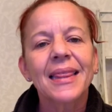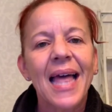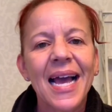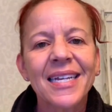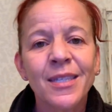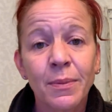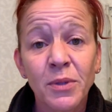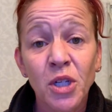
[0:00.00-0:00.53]

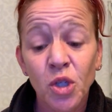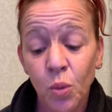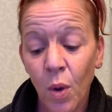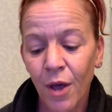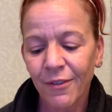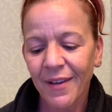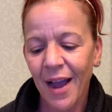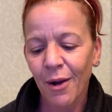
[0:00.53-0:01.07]
lasts up to
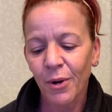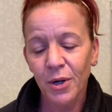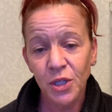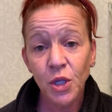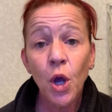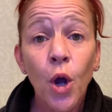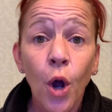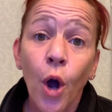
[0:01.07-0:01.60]
12
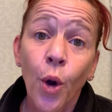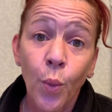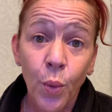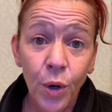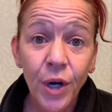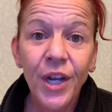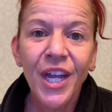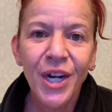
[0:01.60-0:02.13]
hours. Oh,
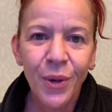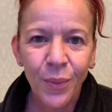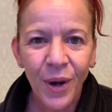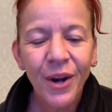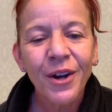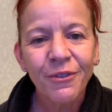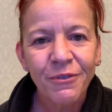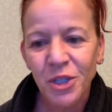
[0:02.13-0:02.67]
we're gonna
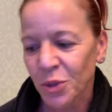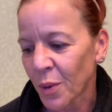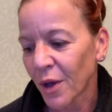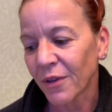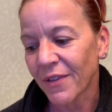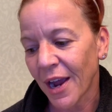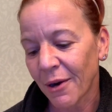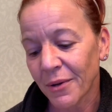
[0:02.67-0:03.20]
wear it for
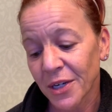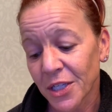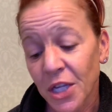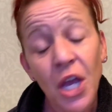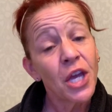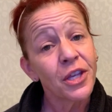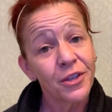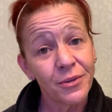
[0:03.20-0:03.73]
12 hours.
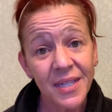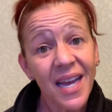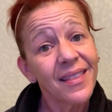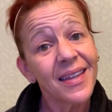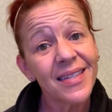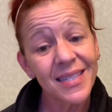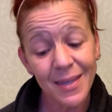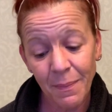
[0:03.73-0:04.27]
You
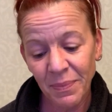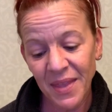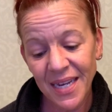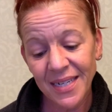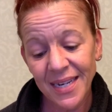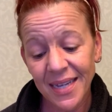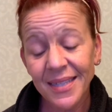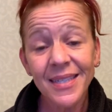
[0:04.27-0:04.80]
tell us
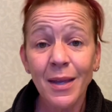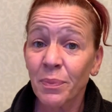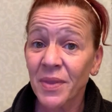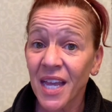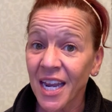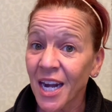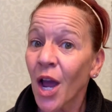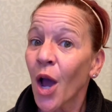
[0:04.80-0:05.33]
something does
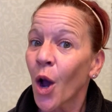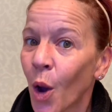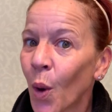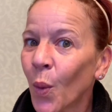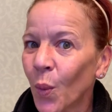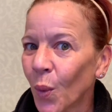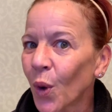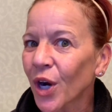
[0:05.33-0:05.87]
something,
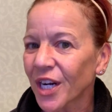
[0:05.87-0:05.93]
we're